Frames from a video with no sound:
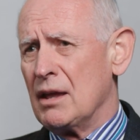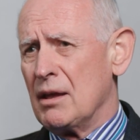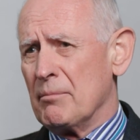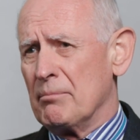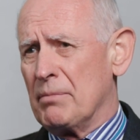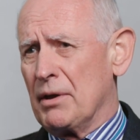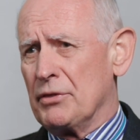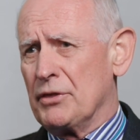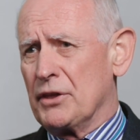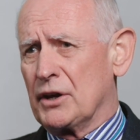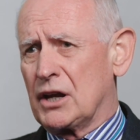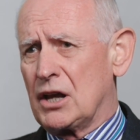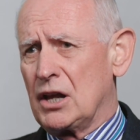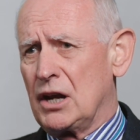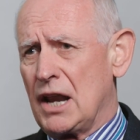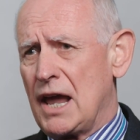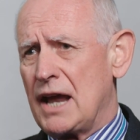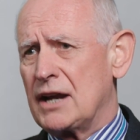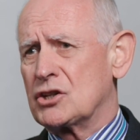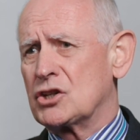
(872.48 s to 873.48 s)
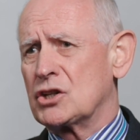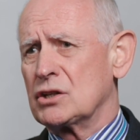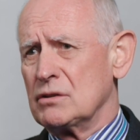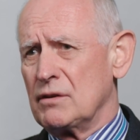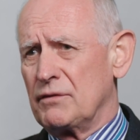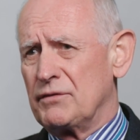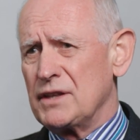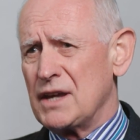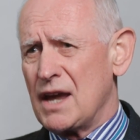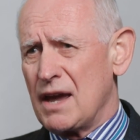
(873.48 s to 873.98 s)
But the collection
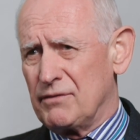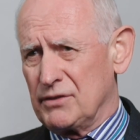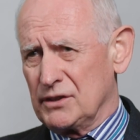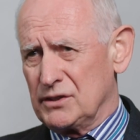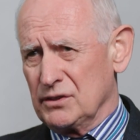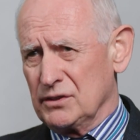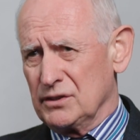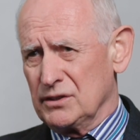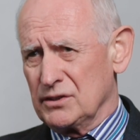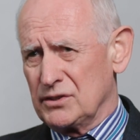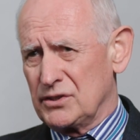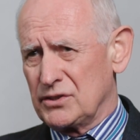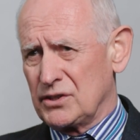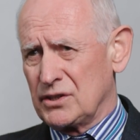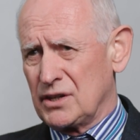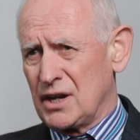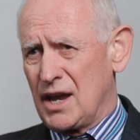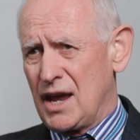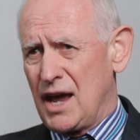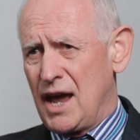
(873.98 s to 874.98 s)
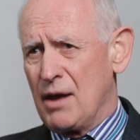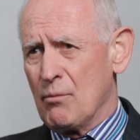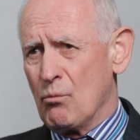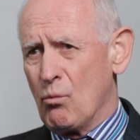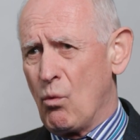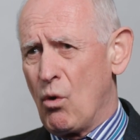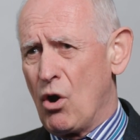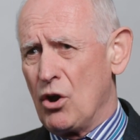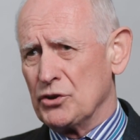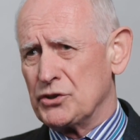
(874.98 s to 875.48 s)
of the evidence and
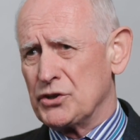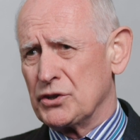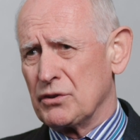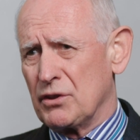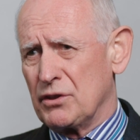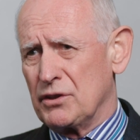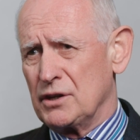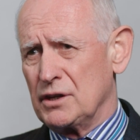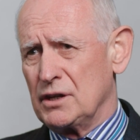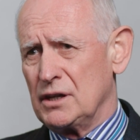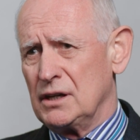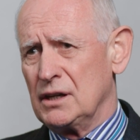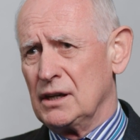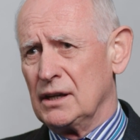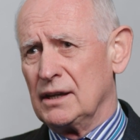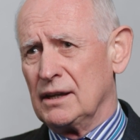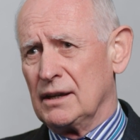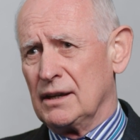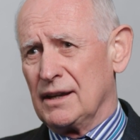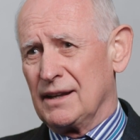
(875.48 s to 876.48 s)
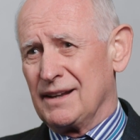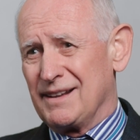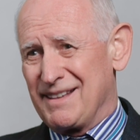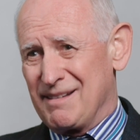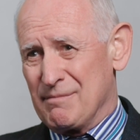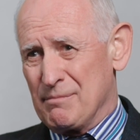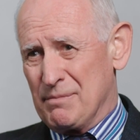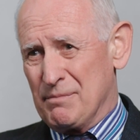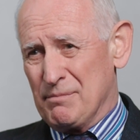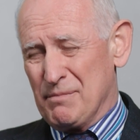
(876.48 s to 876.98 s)
what
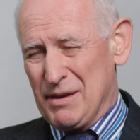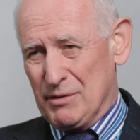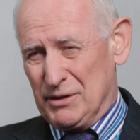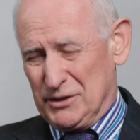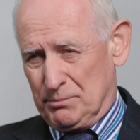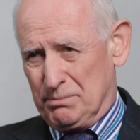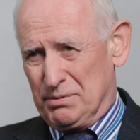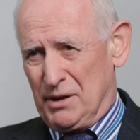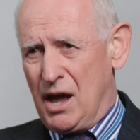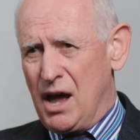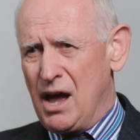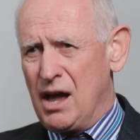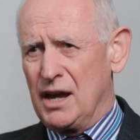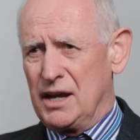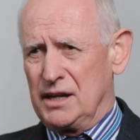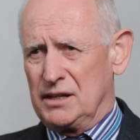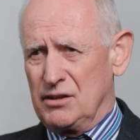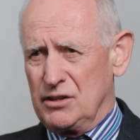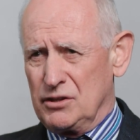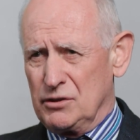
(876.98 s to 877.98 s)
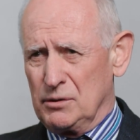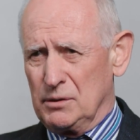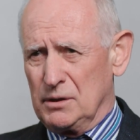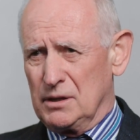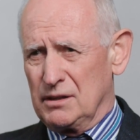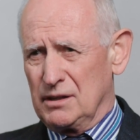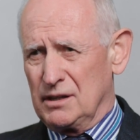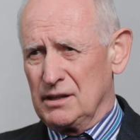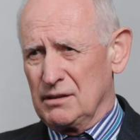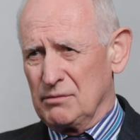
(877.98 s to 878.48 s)
is behind,
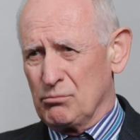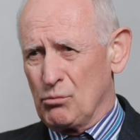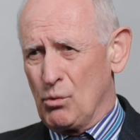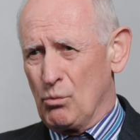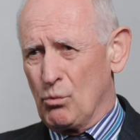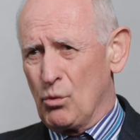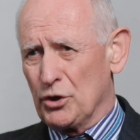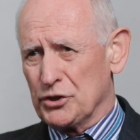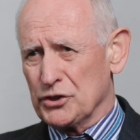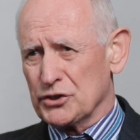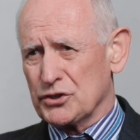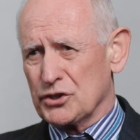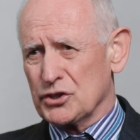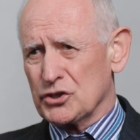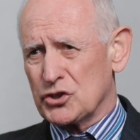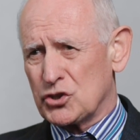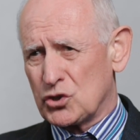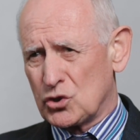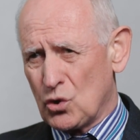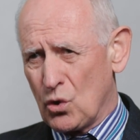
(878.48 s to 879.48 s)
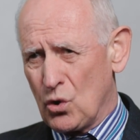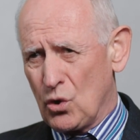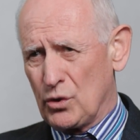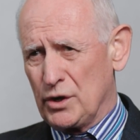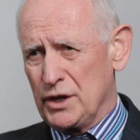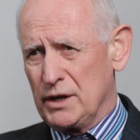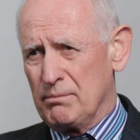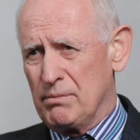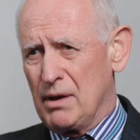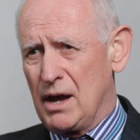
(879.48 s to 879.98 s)
what is the
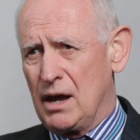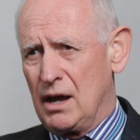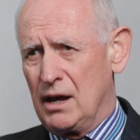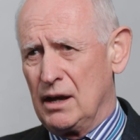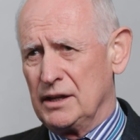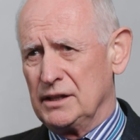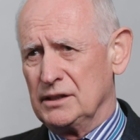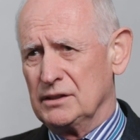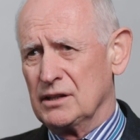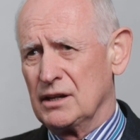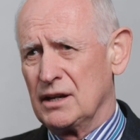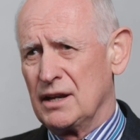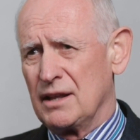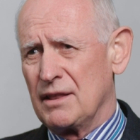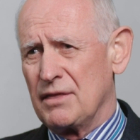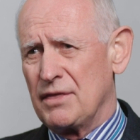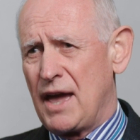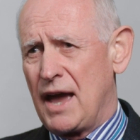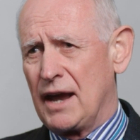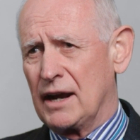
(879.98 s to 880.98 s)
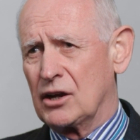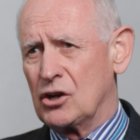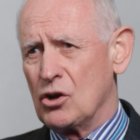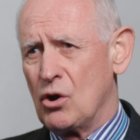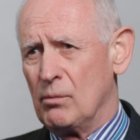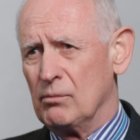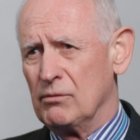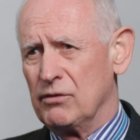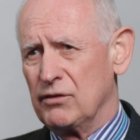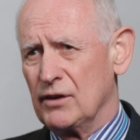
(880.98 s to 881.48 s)
story behind that
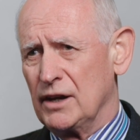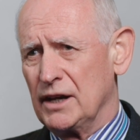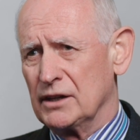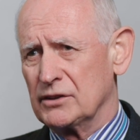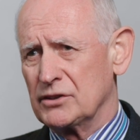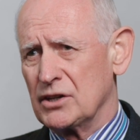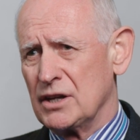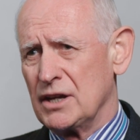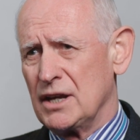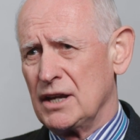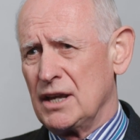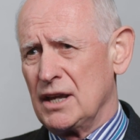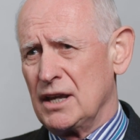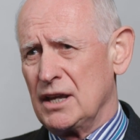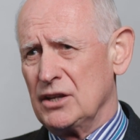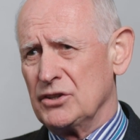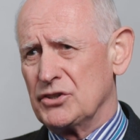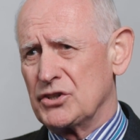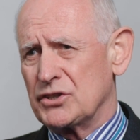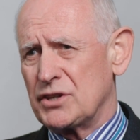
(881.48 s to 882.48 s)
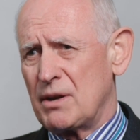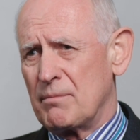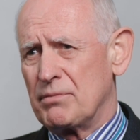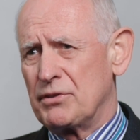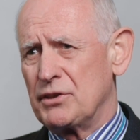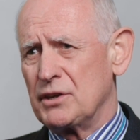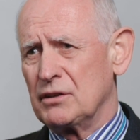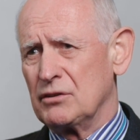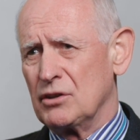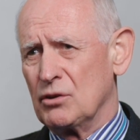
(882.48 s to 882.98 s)
conflict is
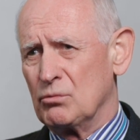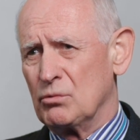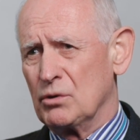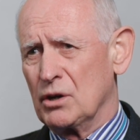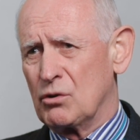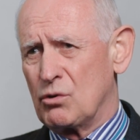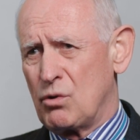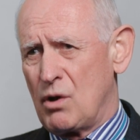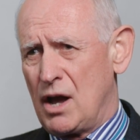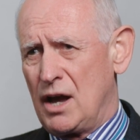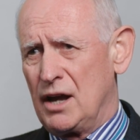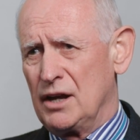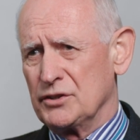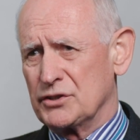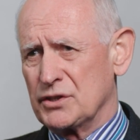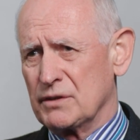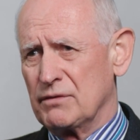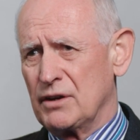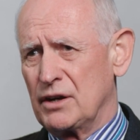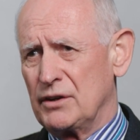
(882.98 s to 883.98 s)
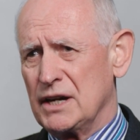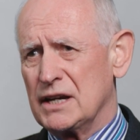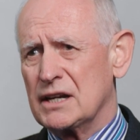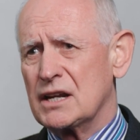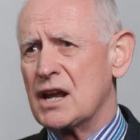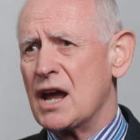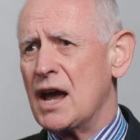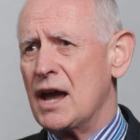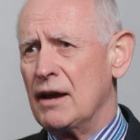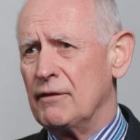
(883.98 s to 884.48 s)
something that requires a very
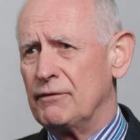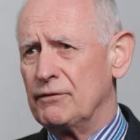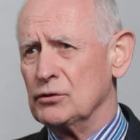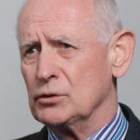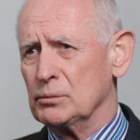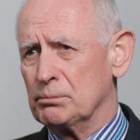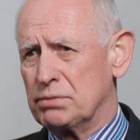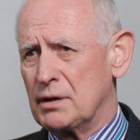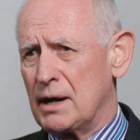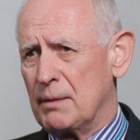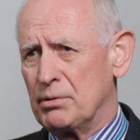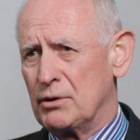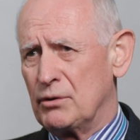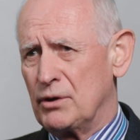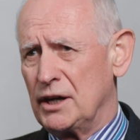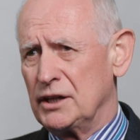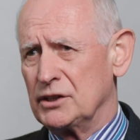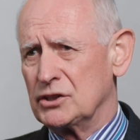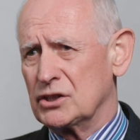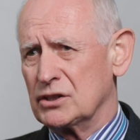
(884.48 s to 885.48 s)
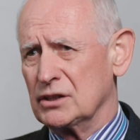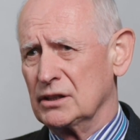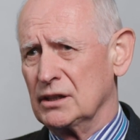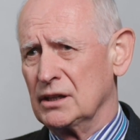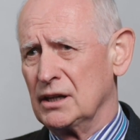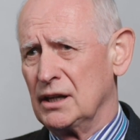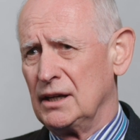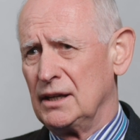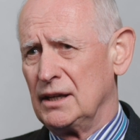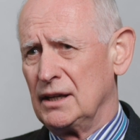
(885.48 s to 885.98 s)
careful preparation
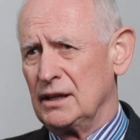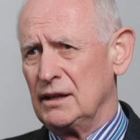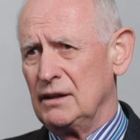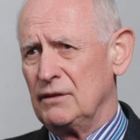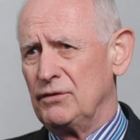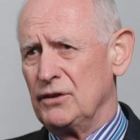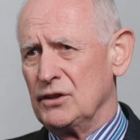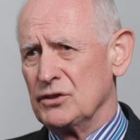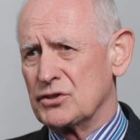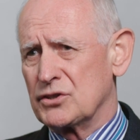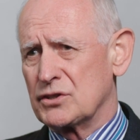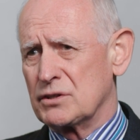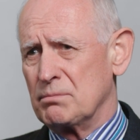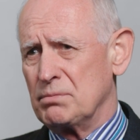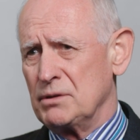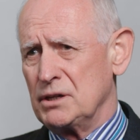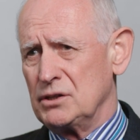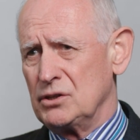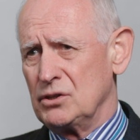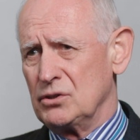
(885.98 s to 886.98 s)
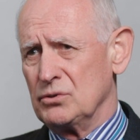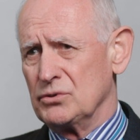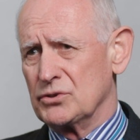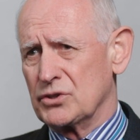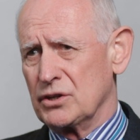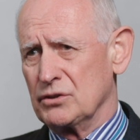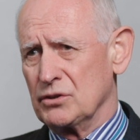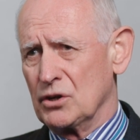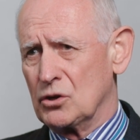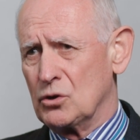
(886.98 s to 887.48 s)
if it's to be used
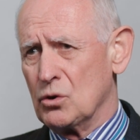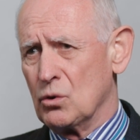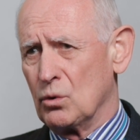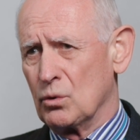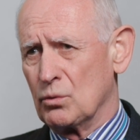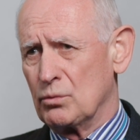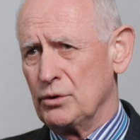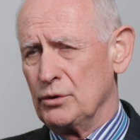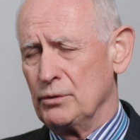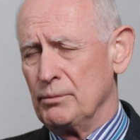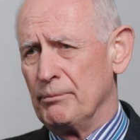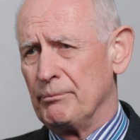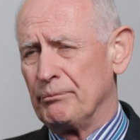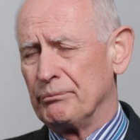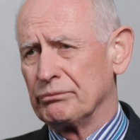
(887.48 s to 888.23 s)
in a courtroom.